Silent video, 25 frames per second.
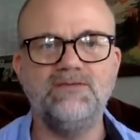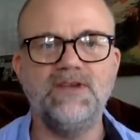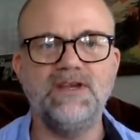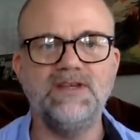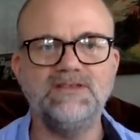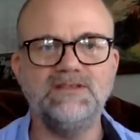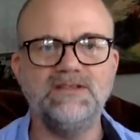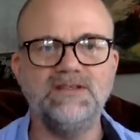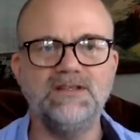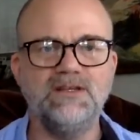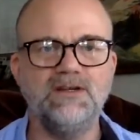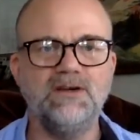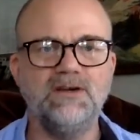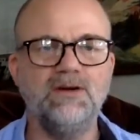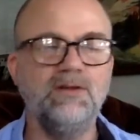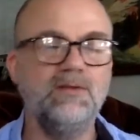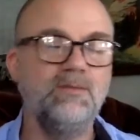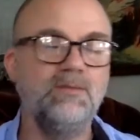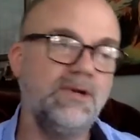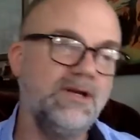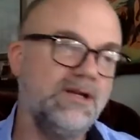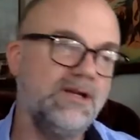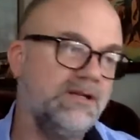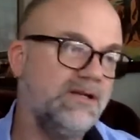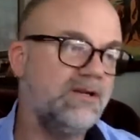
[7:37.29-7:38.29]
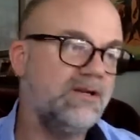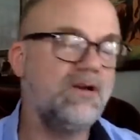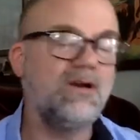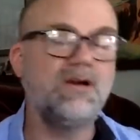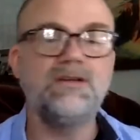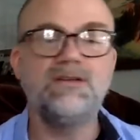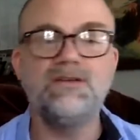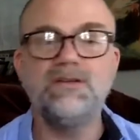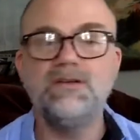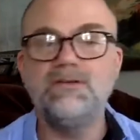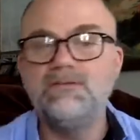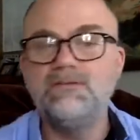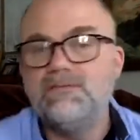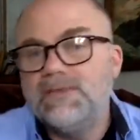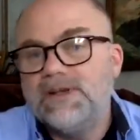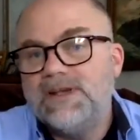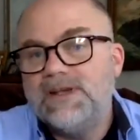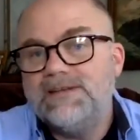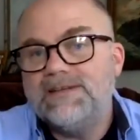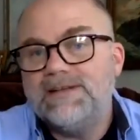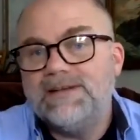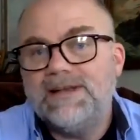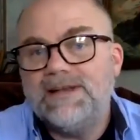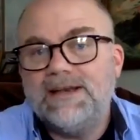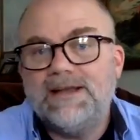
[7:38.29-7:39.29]
face of the earth. But in the cartoon,
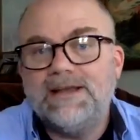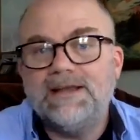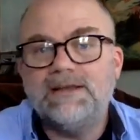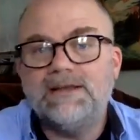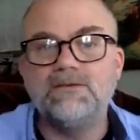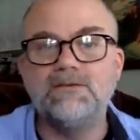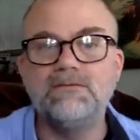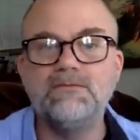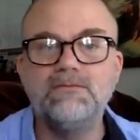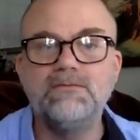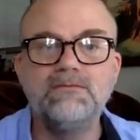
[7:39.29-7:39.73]
he's an idiot.